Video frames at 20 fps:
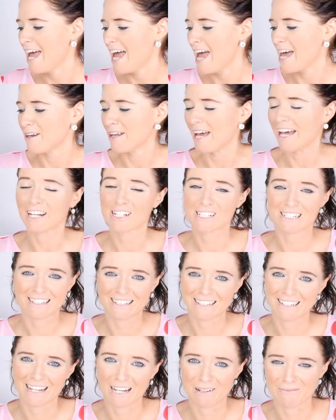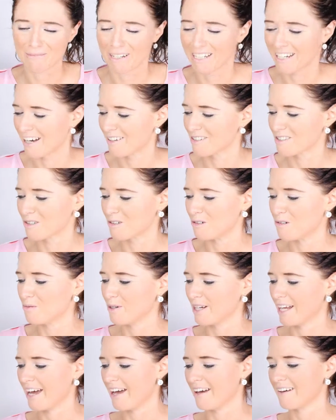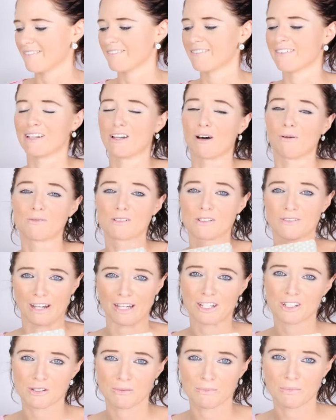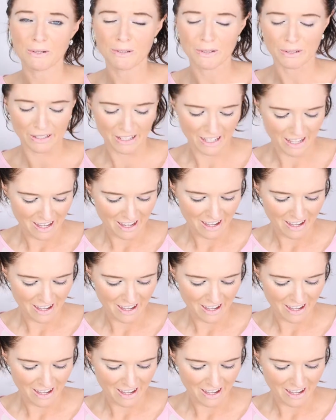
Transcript: And actually in our school we have an observation book,